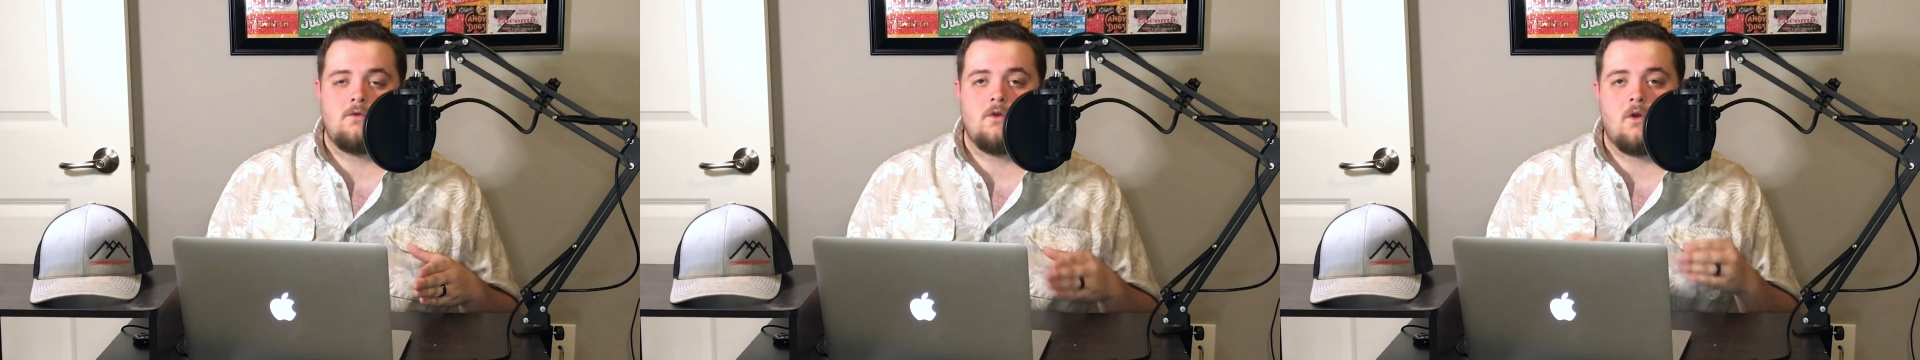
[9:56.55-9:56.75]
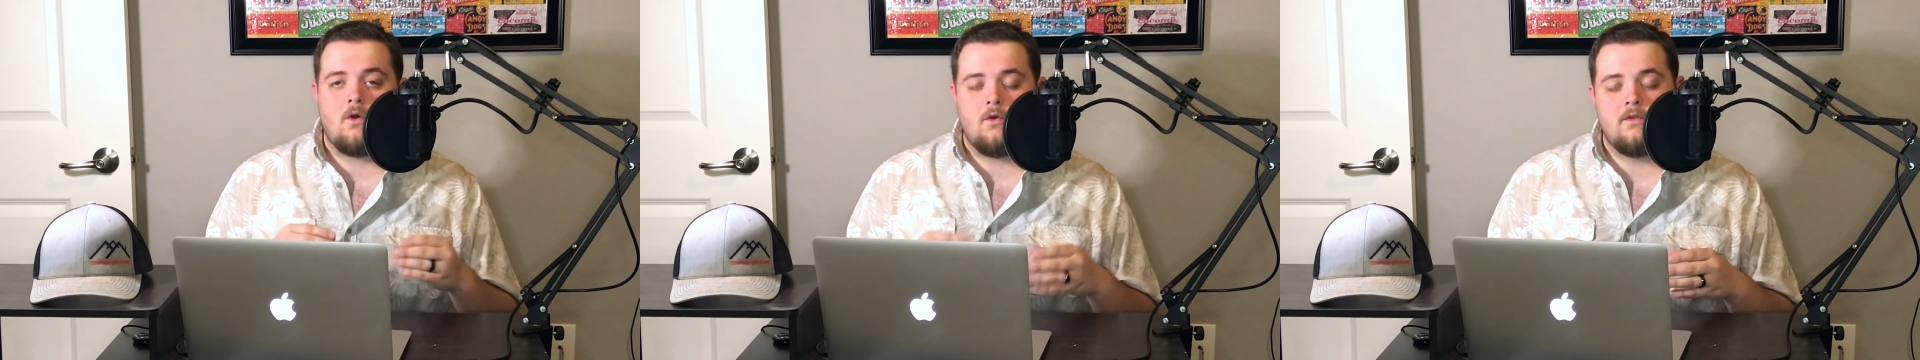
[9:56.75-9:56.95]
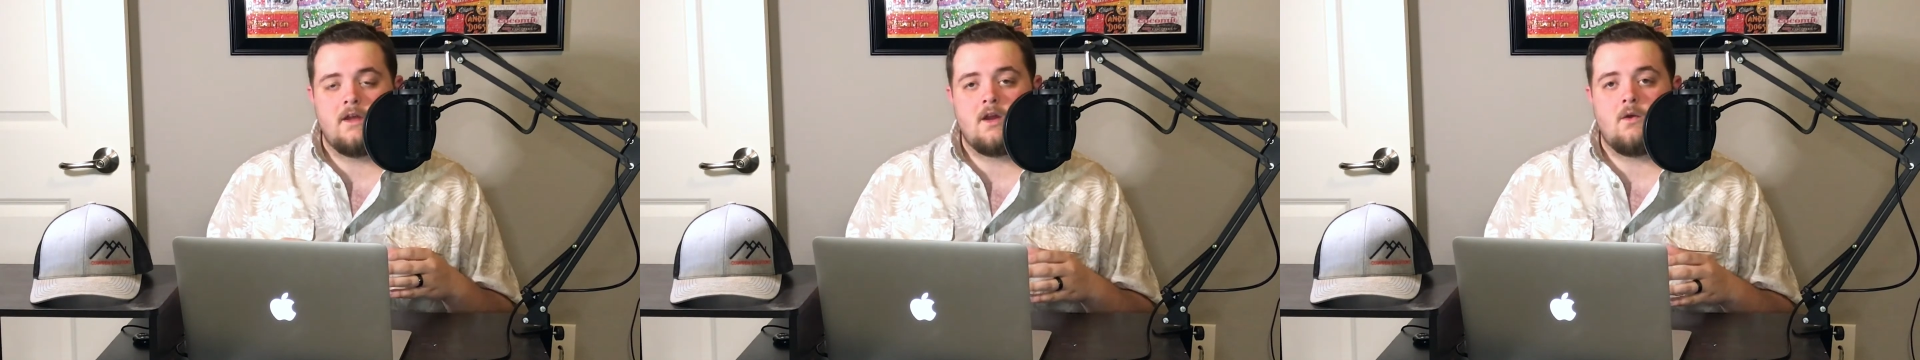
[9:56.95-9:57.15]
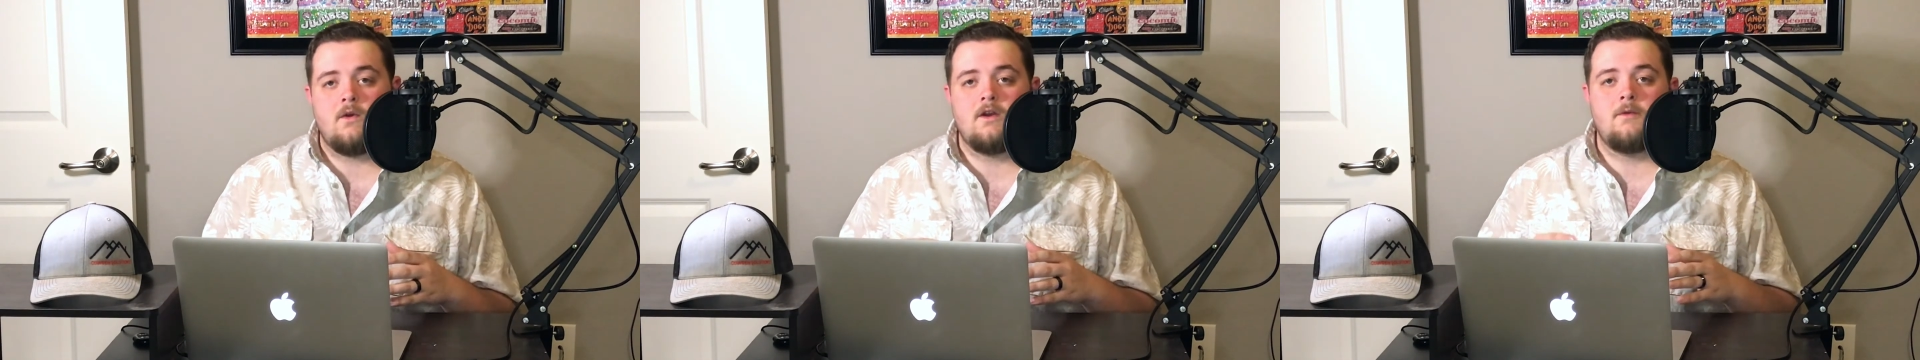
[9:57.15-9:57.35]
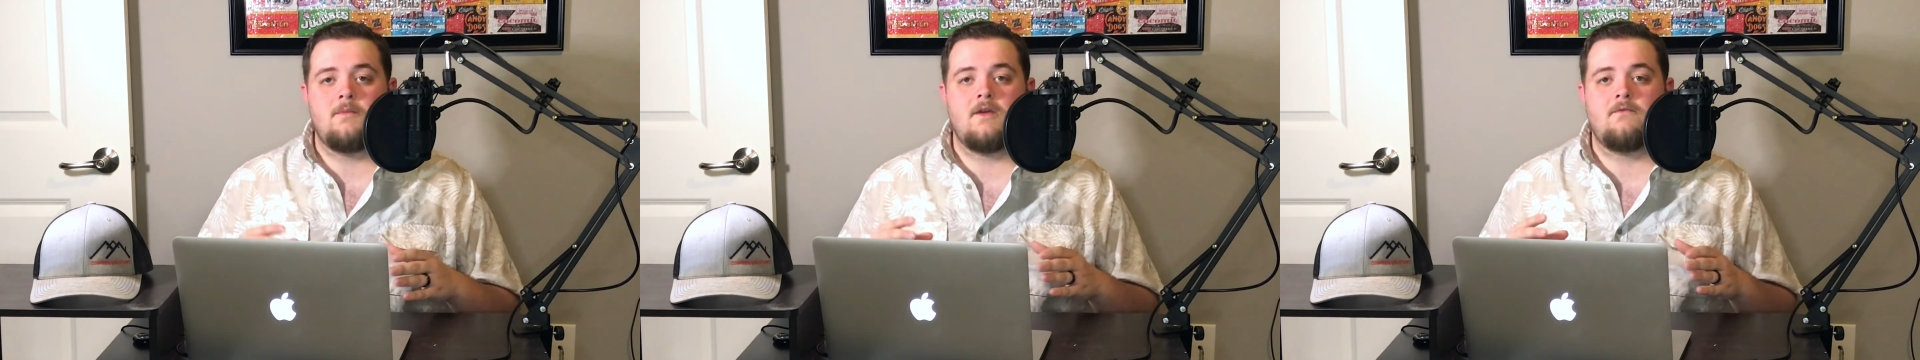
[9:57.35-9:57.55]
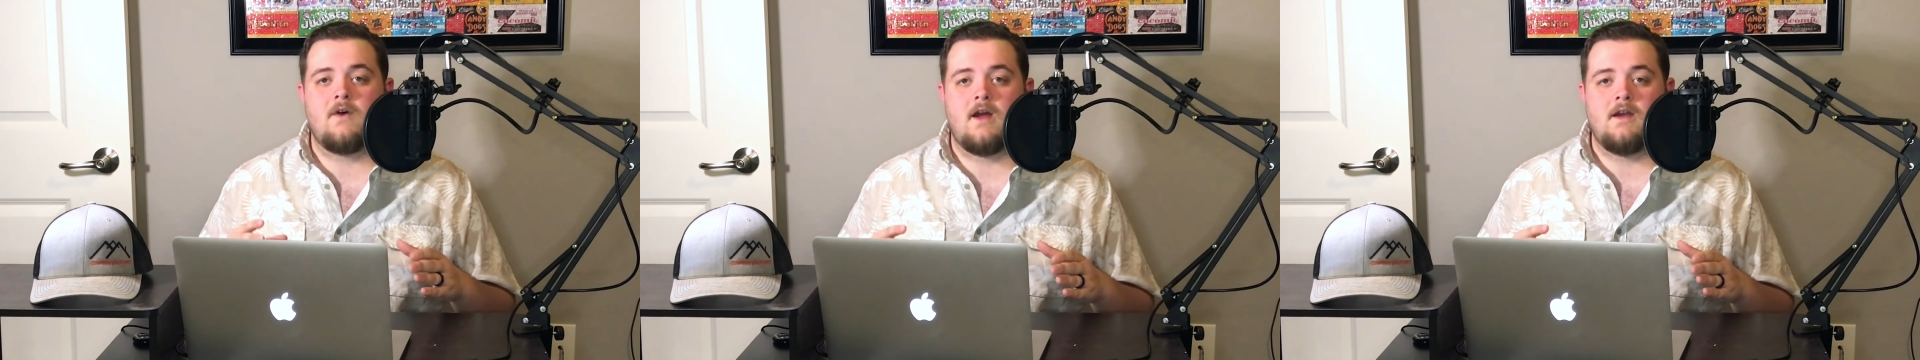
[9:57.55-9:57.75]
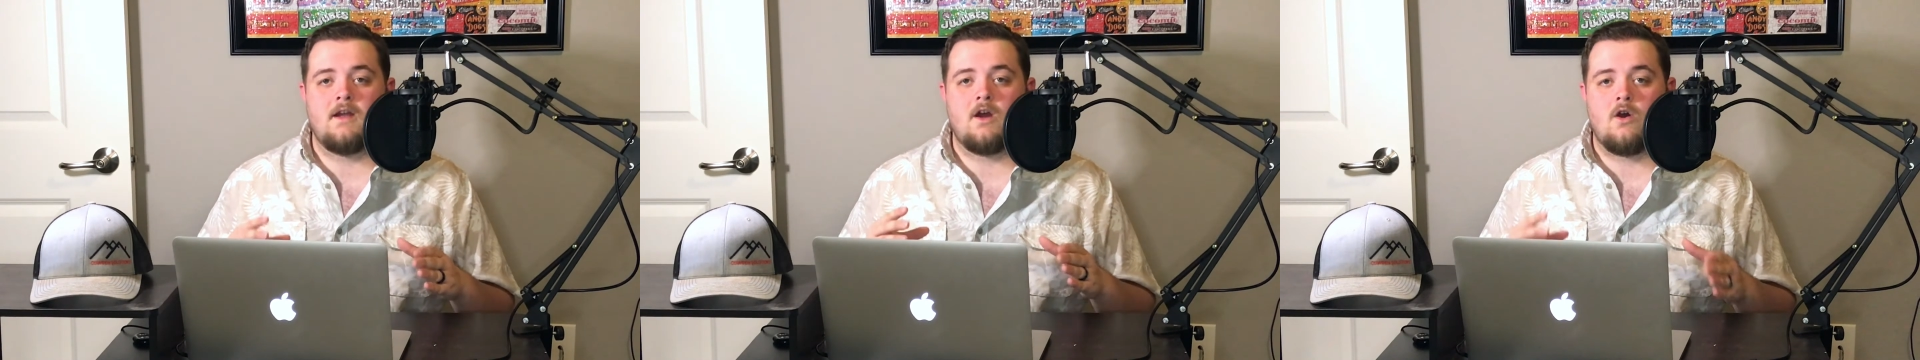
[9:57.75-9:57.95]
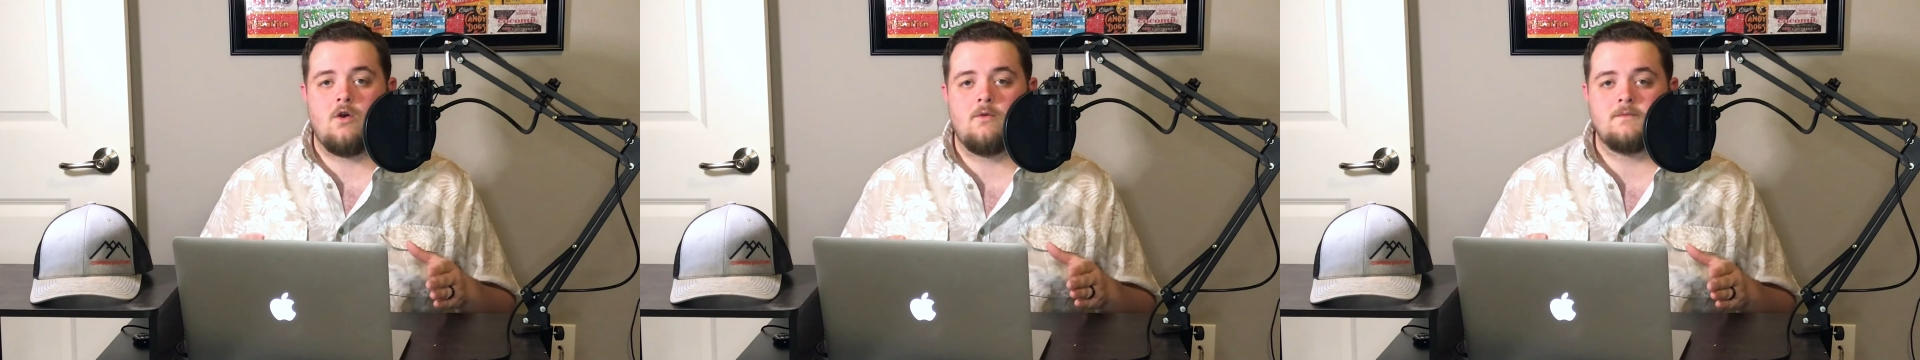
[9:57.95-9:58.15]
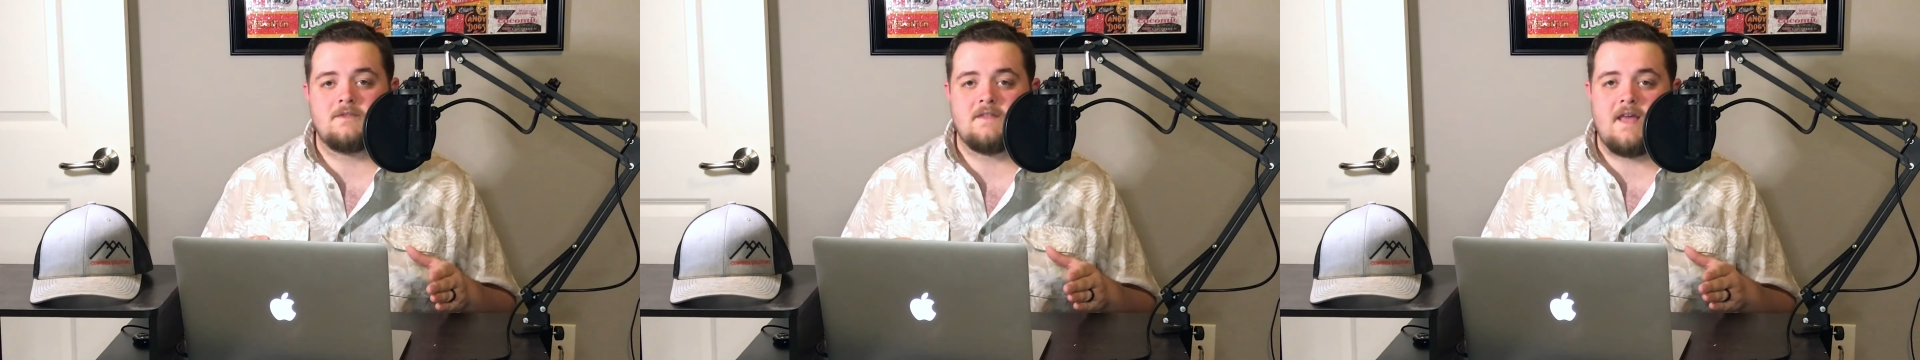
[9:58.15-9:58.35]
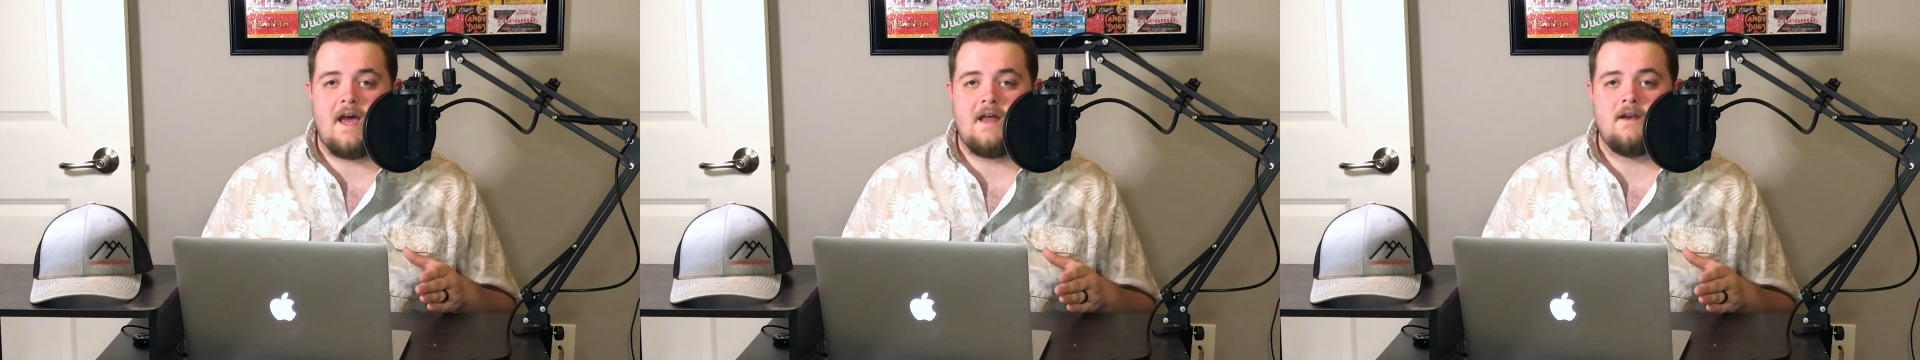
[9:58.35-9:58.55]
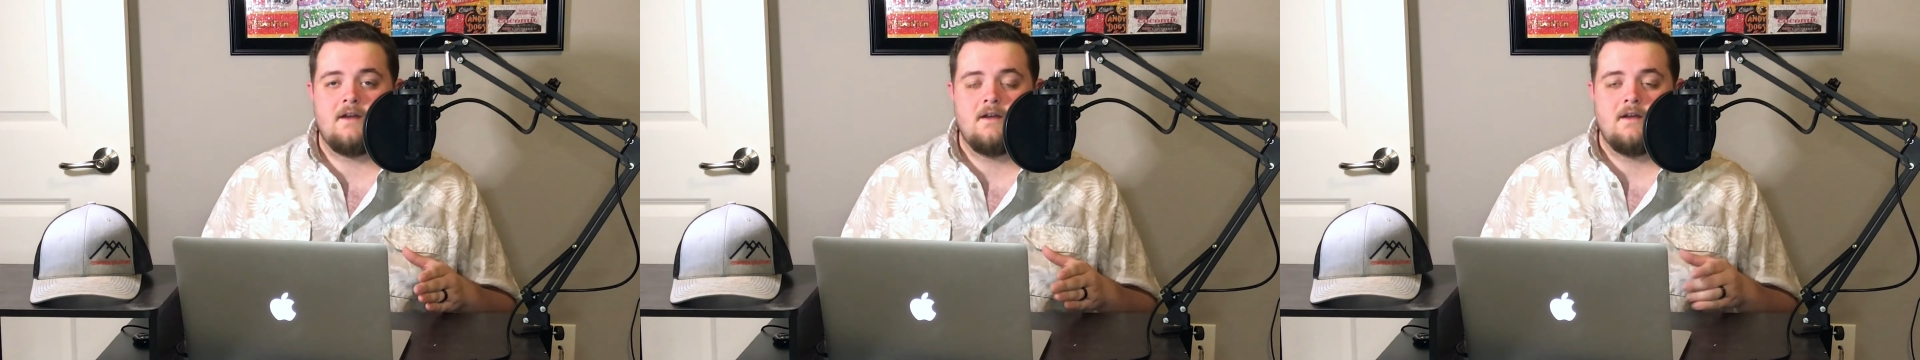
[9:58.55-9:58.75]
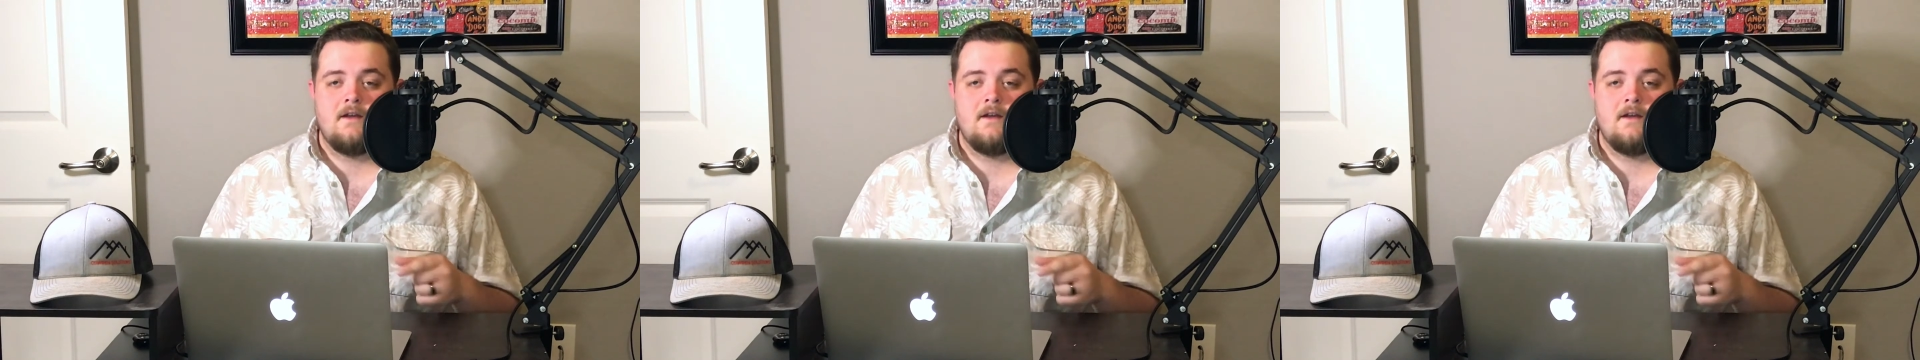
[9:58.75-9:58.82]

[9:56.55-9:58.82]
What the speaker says: You're only going to be finding homes that